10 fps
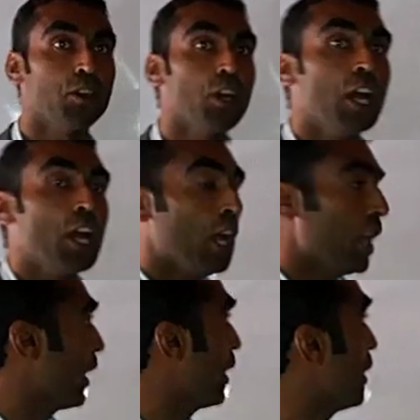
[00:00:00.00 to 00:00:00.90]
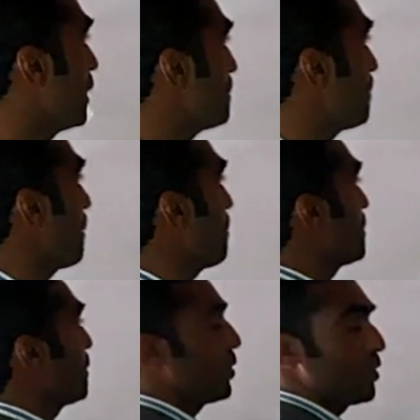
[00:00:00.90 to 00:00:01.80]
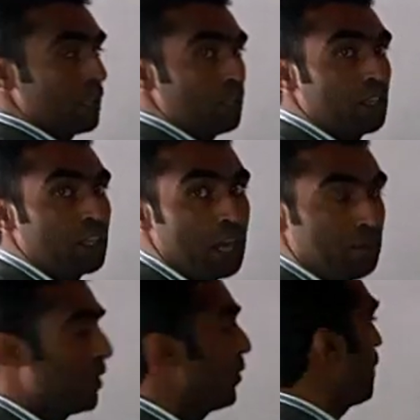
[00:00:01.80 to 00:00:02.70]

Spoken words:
So here's preposition can